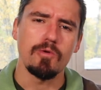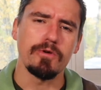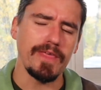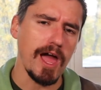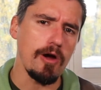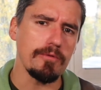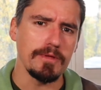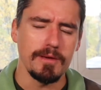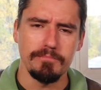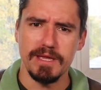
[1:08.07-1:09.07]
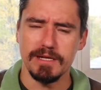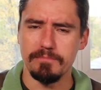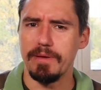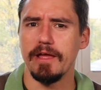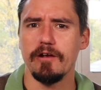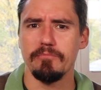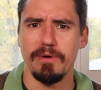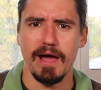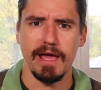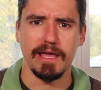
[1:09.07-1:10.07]
without being impaired
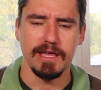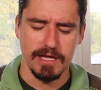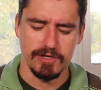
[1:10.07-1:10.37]
by